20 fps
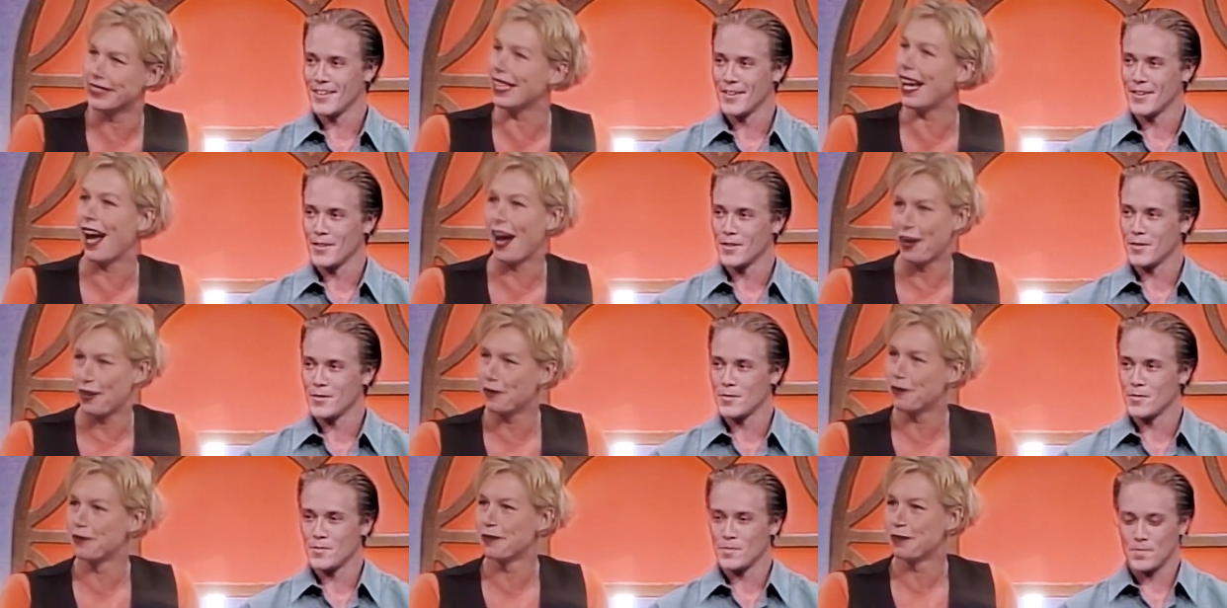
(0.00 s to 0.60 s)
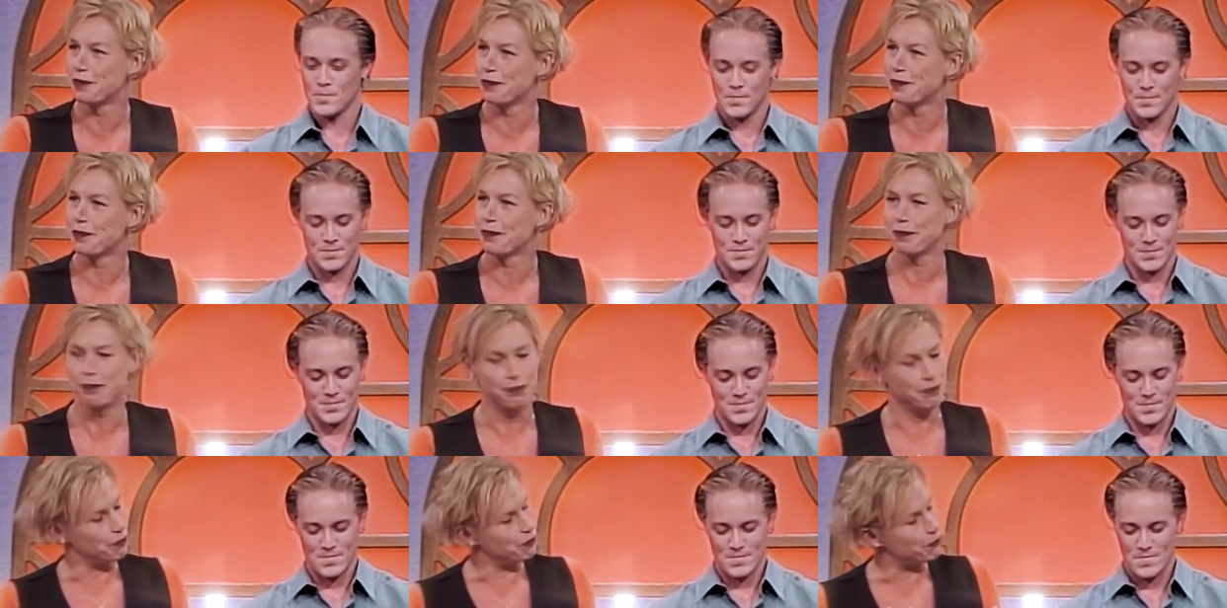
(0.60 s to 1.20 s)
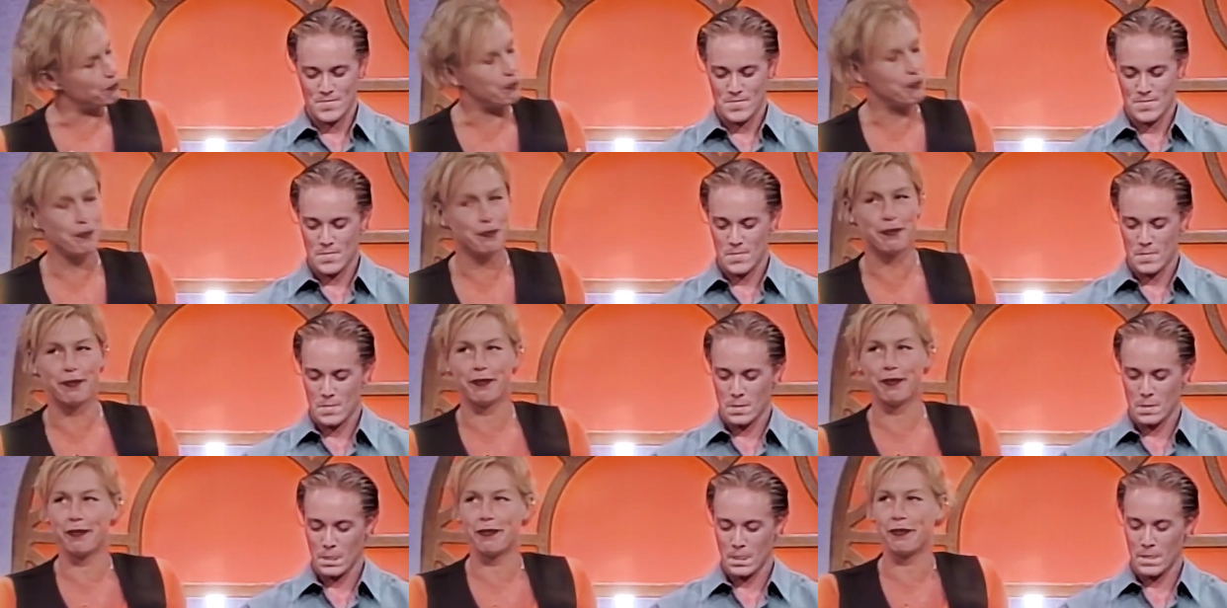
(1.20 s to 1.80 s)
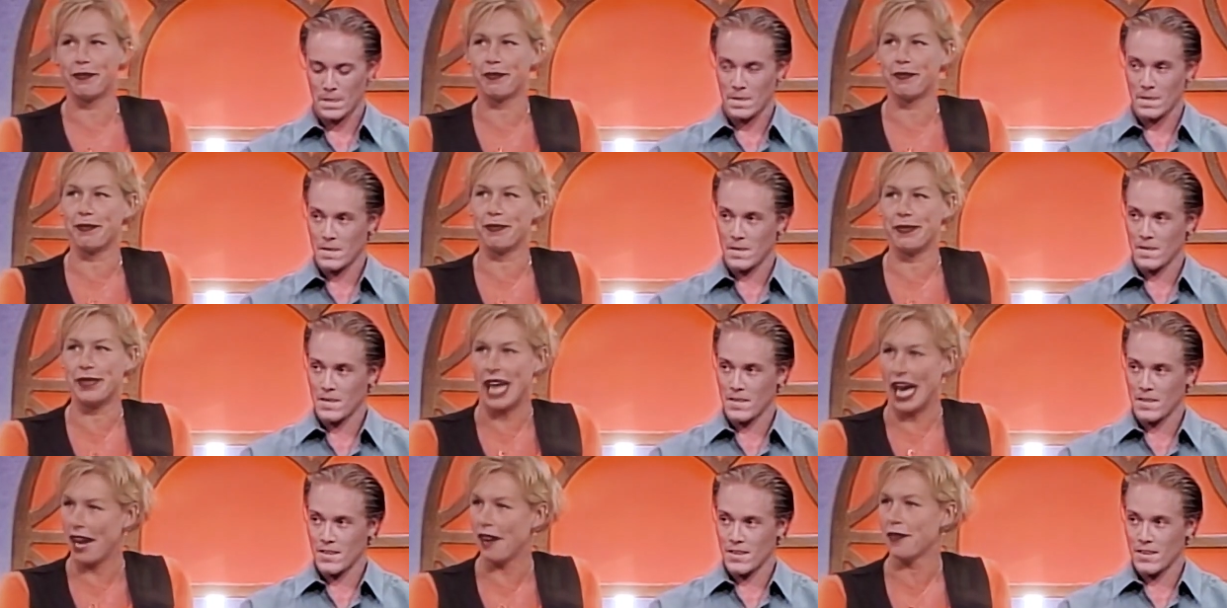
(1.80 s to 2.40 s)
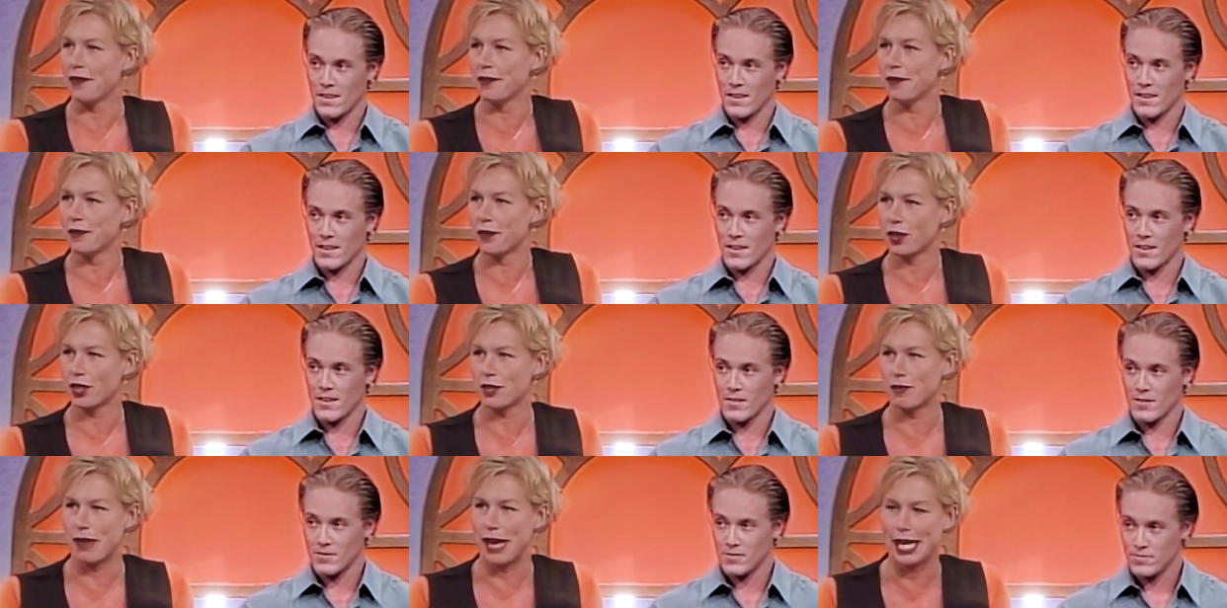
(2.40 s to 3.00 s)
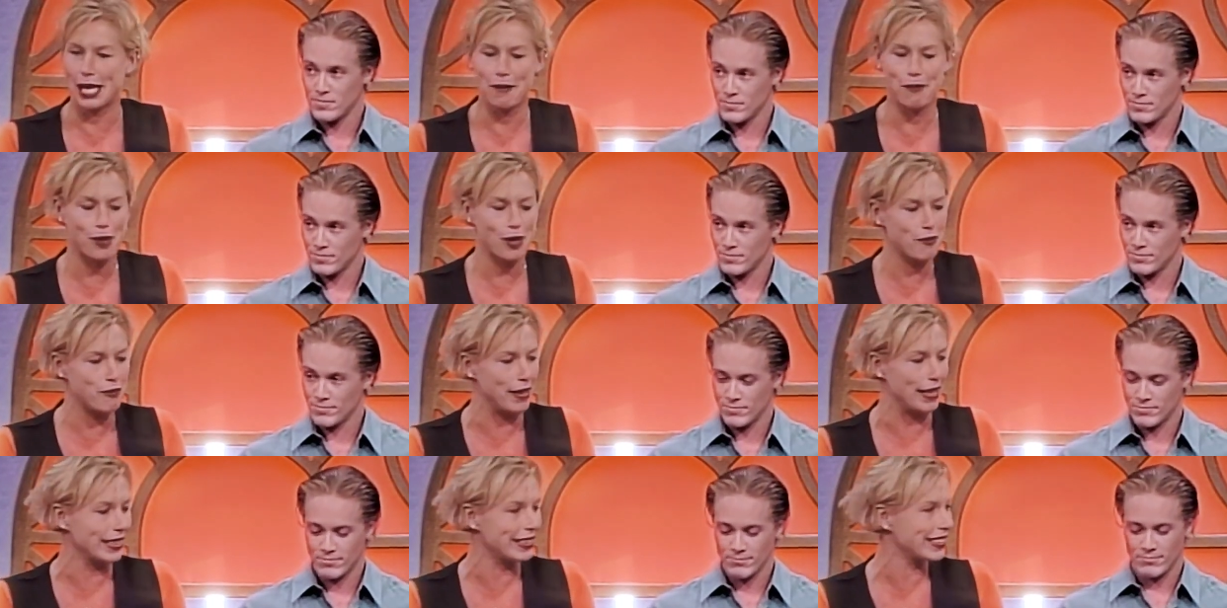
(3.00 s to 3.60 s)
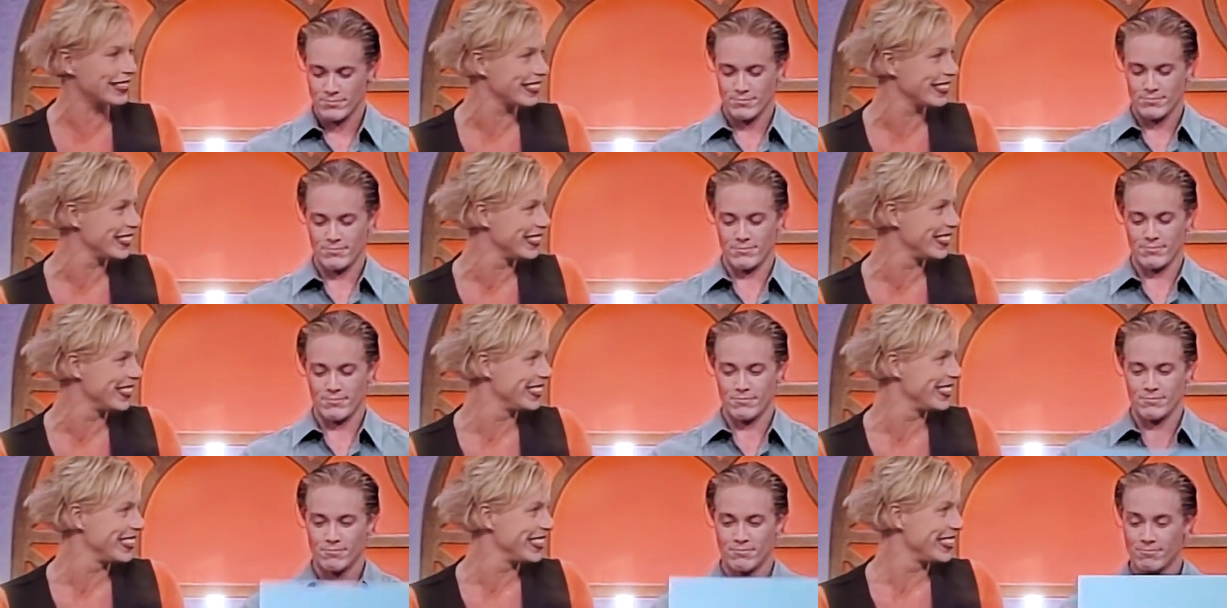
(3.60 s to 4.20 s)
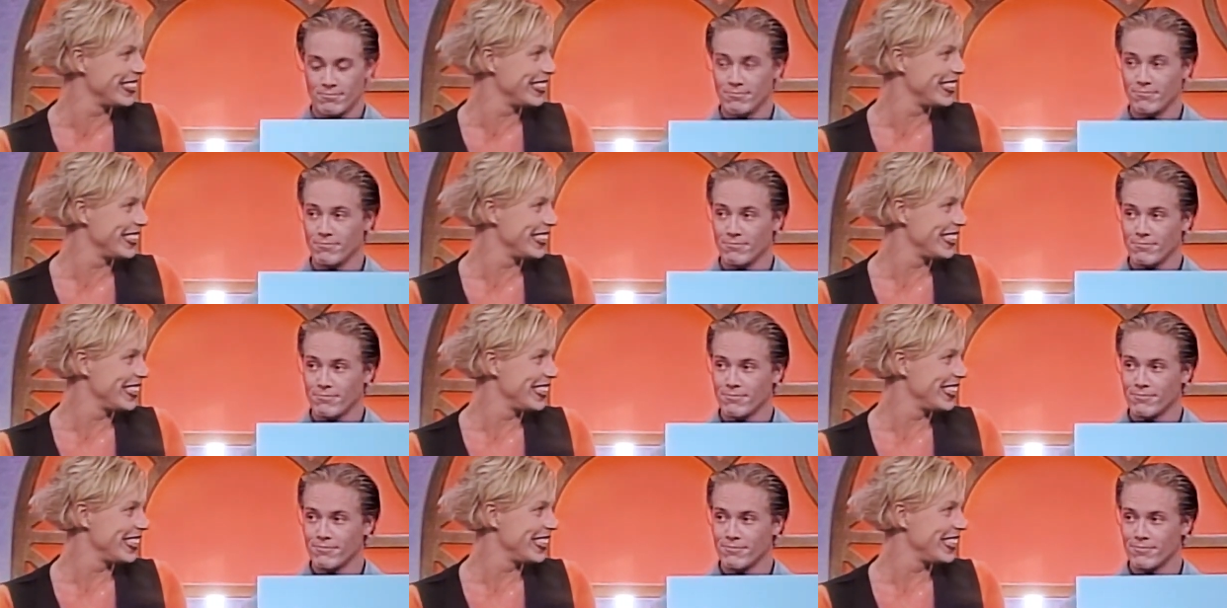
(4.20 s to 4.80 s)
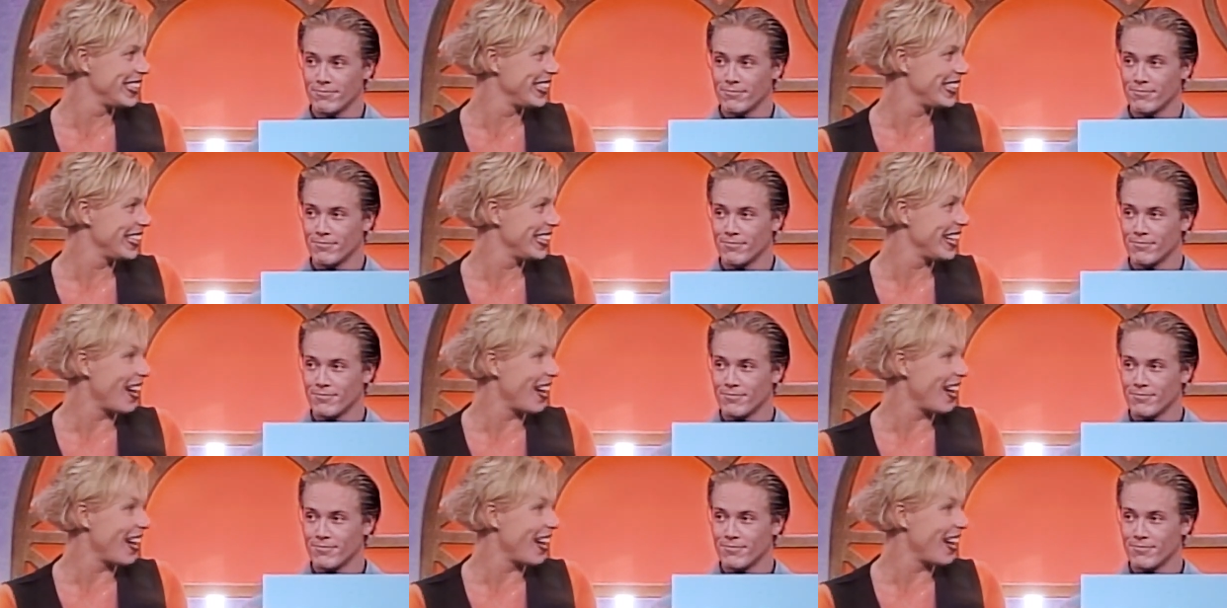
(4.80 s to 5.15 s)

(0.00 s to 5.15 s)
Speaker 1: so yeah. his ex girlfriends had bigger bras. Yeah. All right, he predicted they perfect. all had much bigger bras.